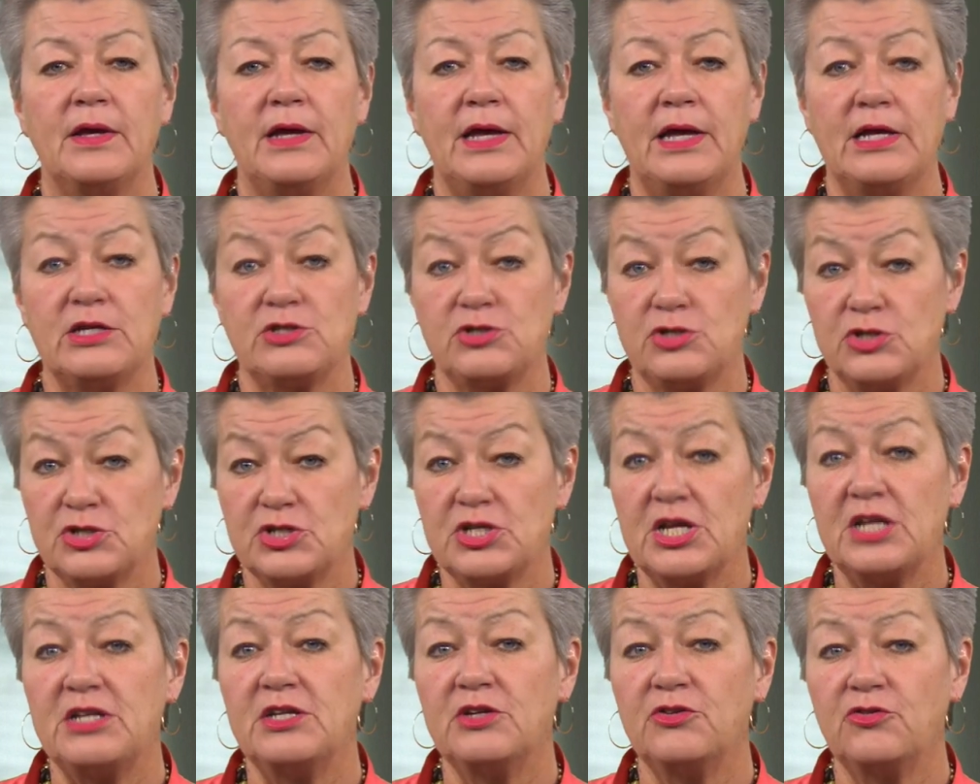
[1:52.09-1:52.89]
and
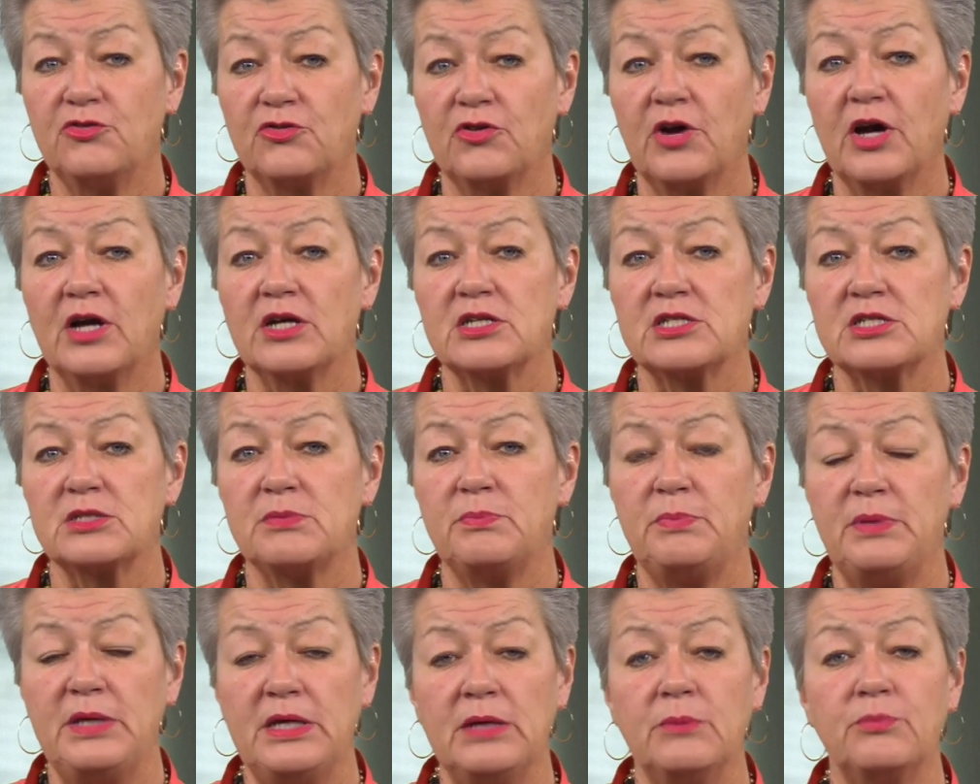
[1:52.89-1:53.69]
synthetic drugs
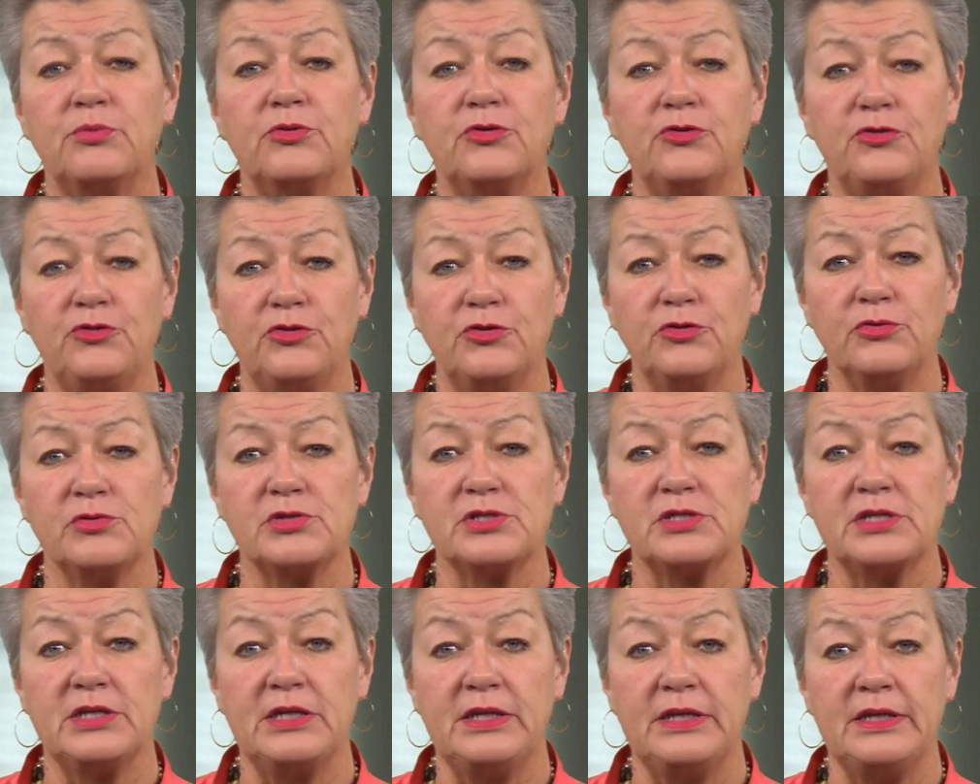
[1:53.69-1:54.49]
being
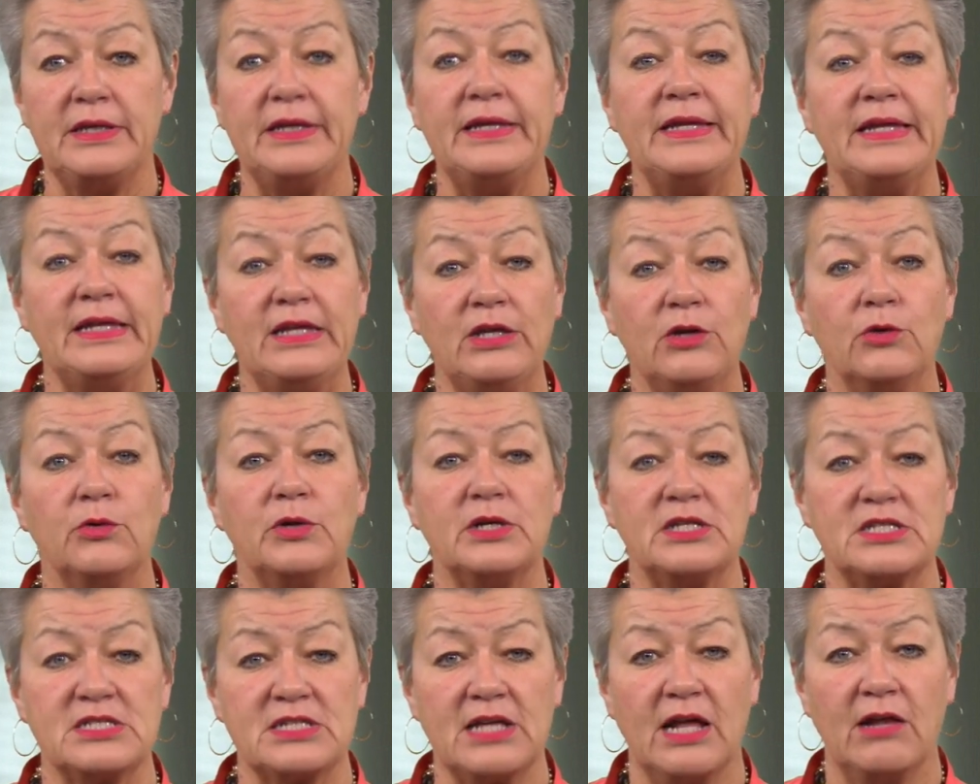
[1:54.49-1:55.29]
produced in the EU
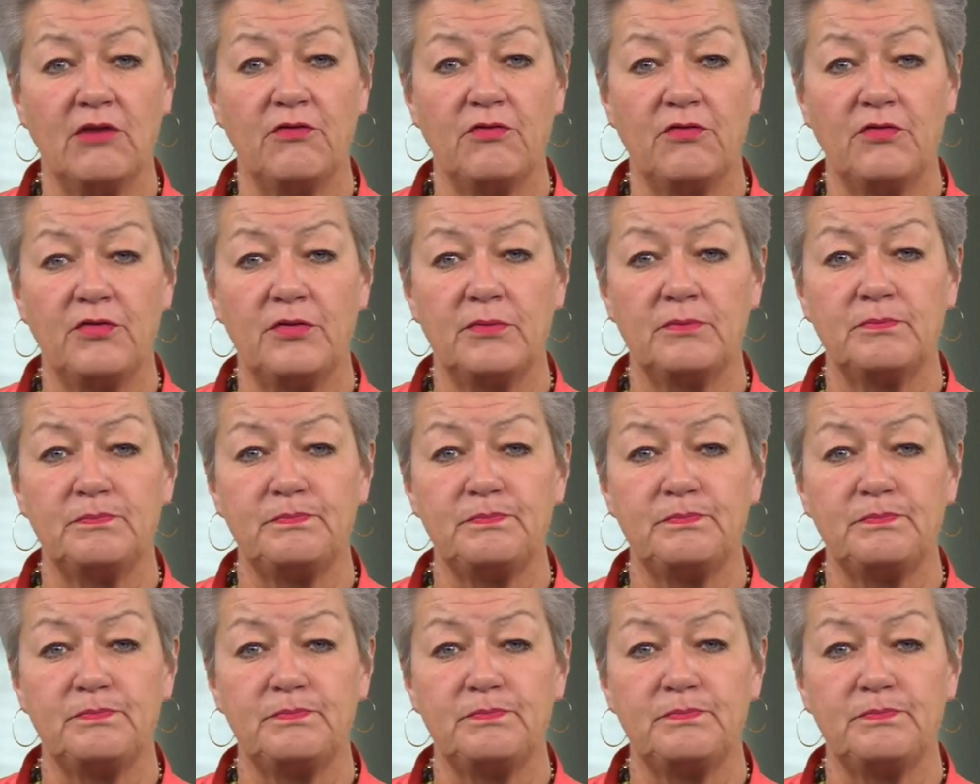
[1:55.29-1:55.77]
itself.